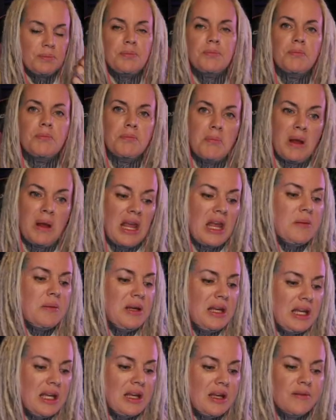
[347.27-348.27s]
maybe
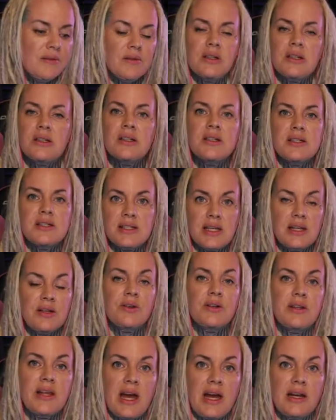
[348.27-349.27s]
even
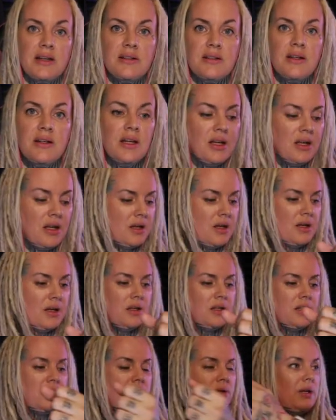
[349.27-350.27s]
consider that.
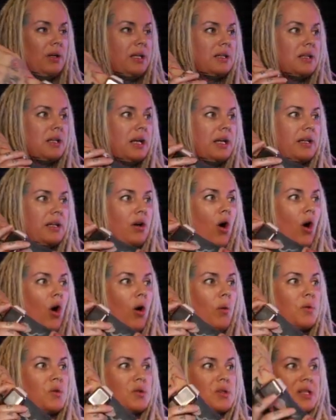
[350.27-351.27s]
Doing like
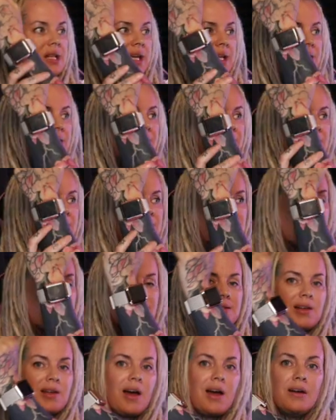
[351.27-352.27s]
almost like this
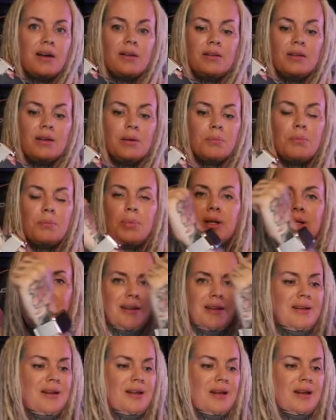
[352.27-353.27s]
style, but
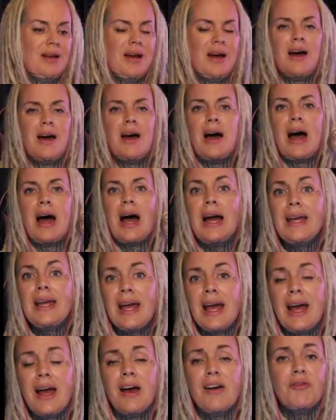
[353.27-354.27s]
I
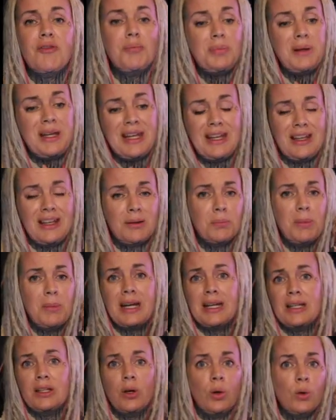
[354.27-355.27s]
have pink
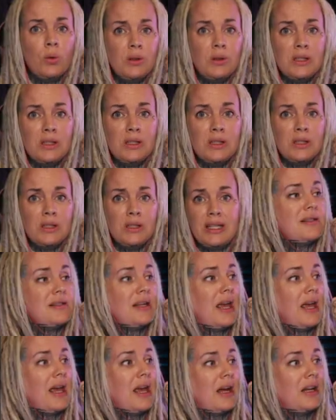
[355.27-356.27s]
magnolias
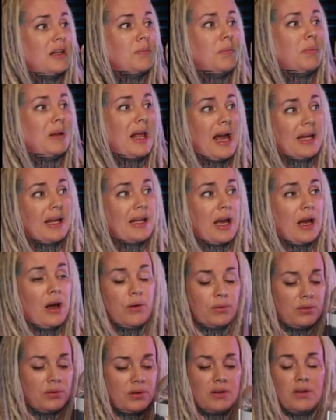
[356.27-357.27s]
and
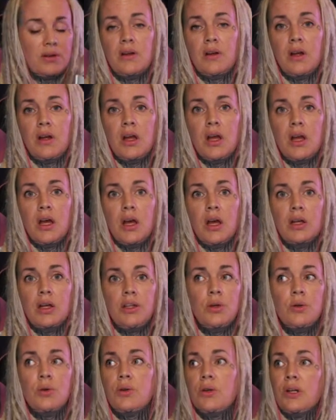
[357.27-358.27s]
blackout.
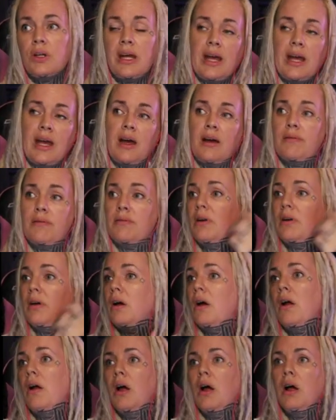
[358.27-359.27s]
You could have
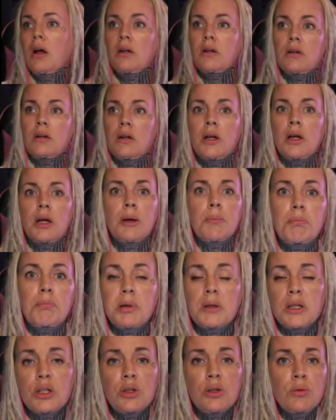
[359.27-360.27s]

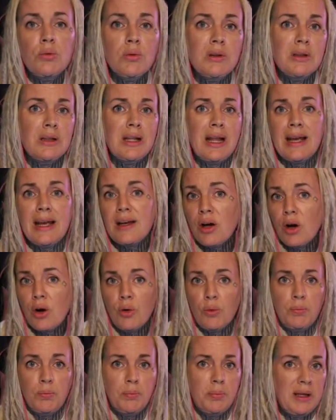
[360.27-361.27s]
blue Lego
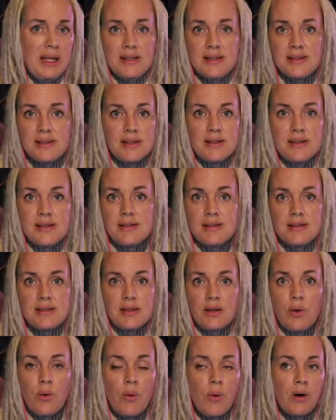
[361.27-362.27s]
pieces,
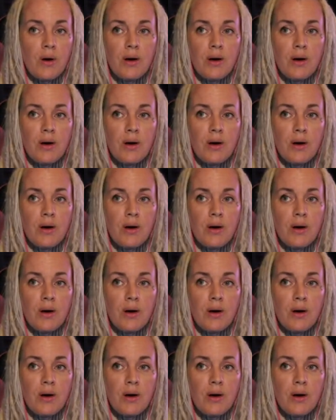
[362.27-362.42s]
or